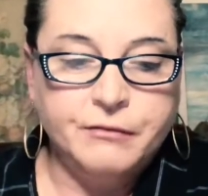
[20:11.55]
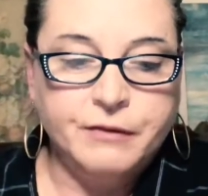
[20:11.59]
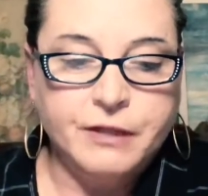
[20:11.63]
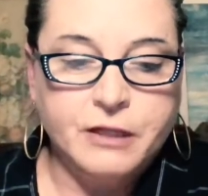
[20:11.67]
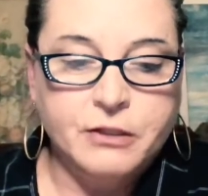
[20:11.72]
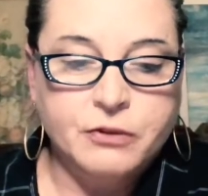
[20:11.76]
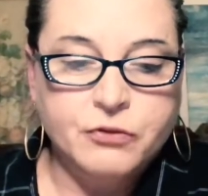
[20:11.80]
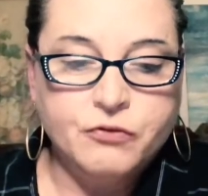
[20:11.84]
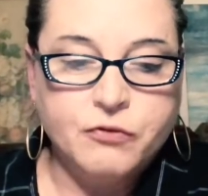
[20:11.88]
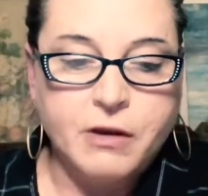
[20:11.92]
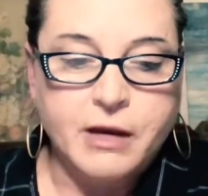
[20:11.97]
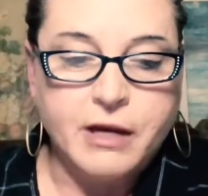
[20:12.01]
and
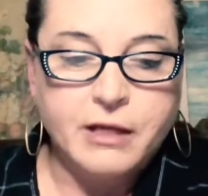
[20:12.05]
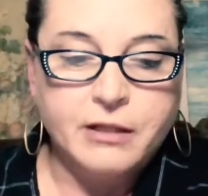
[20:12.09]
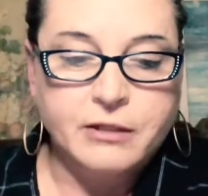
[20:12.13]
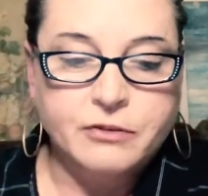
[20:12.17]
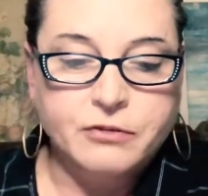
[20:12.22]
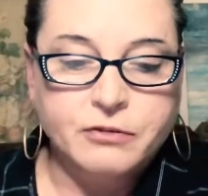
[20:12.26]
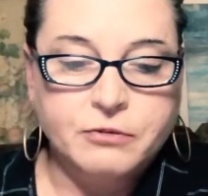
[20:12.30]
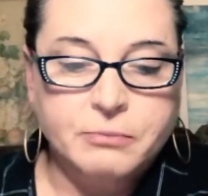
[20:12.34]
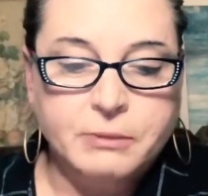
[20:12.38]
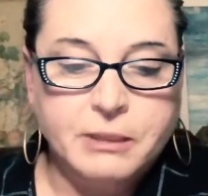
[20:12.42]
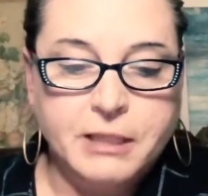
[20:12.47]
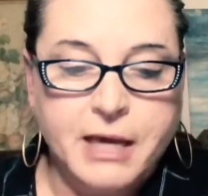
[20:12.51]
try
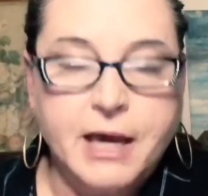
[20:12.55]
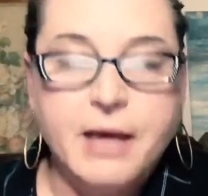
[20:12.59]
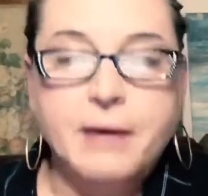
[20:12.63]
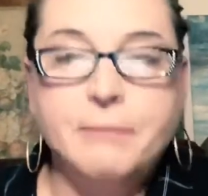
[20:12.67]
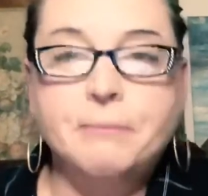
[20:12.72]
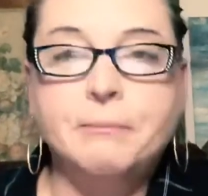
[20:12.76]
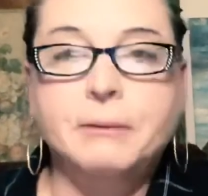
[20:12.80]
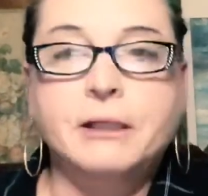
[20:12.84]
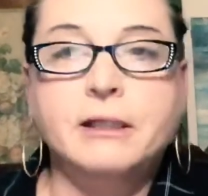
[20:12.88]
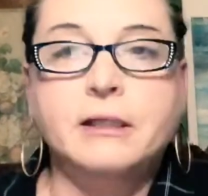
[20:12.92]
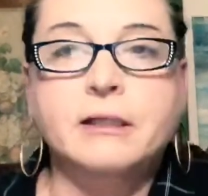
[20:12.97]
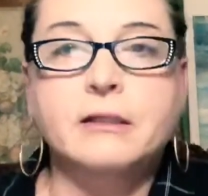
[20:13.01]
to be
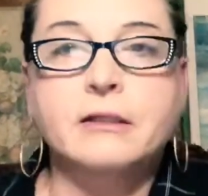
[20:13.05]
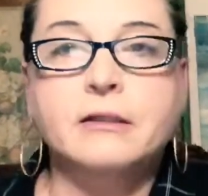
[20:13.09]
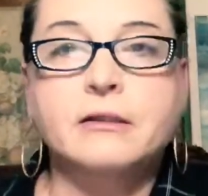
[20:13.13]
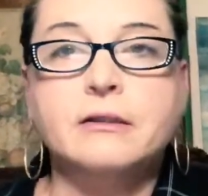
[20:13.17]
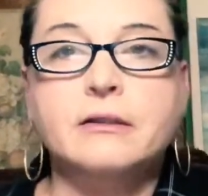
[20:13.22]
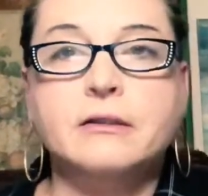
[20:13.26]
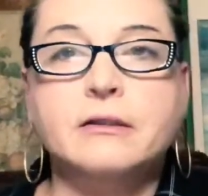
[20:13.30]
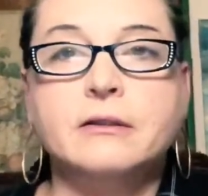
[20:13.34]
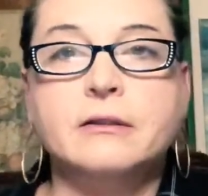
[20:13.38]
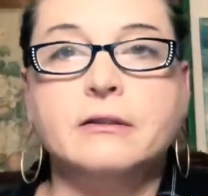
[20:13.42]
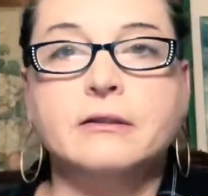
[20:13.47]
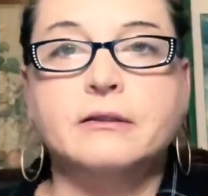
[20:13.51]
happy.
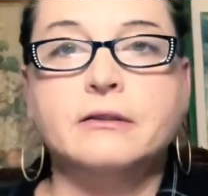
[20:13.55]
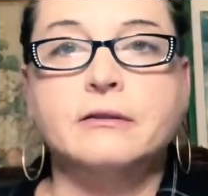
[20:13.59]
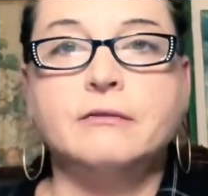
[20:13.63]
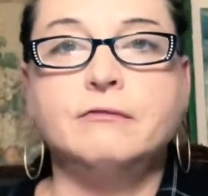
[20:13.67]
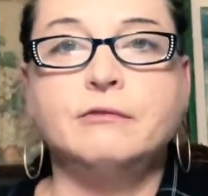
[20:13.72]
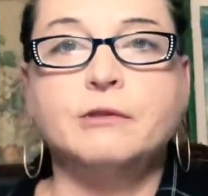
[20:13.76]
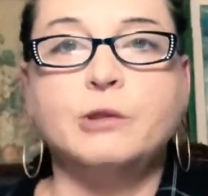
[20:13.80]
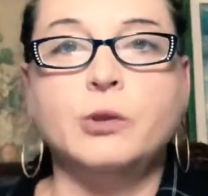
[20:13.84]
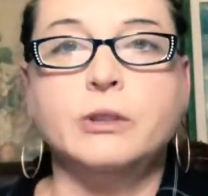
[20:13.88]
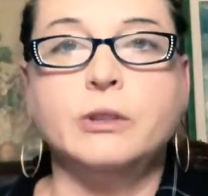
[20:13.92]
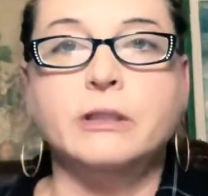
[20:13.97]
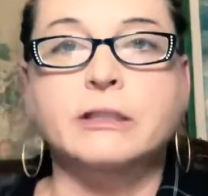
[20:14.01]

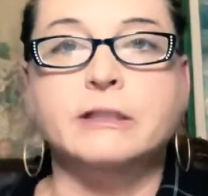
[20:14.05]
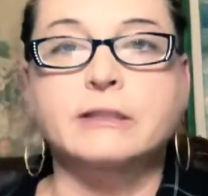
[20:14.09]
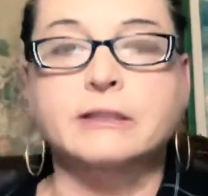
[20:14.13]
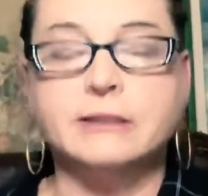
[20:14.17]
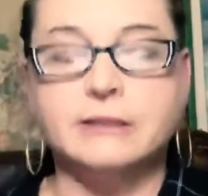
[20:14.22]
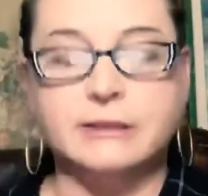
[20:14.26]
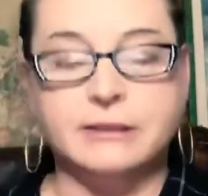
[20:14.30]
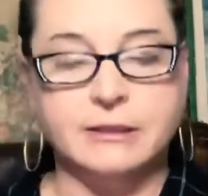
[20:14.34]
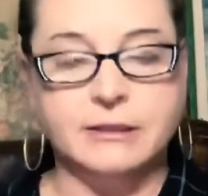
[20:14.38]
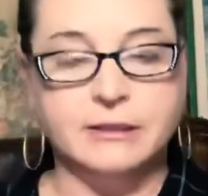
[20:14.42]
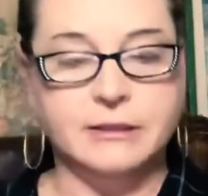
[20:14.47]
Florence.